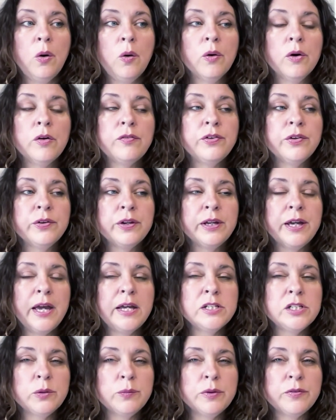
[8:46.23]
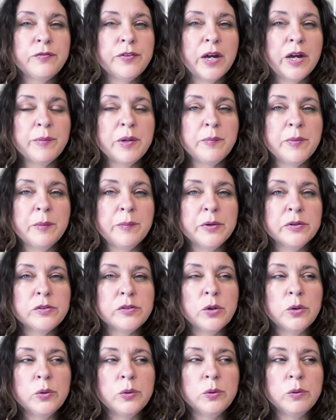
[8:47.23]
or if you're engaging with family
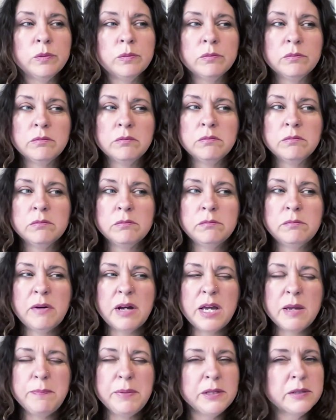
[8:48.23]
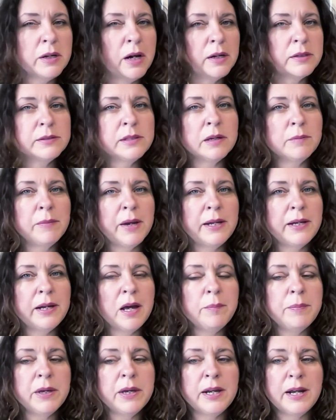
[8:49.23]
members who might be toxic, might
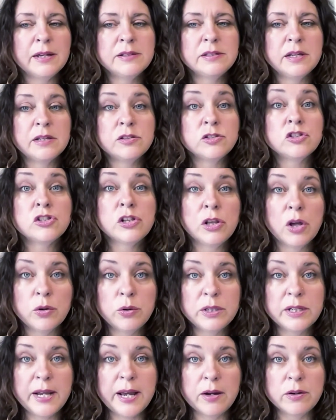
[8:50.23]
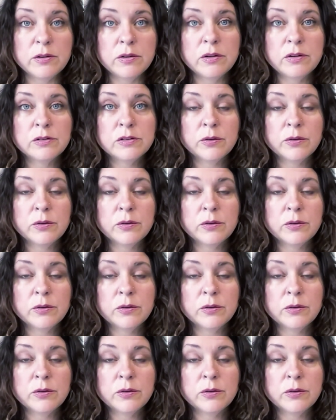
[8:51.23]
not be, and I say slow it down.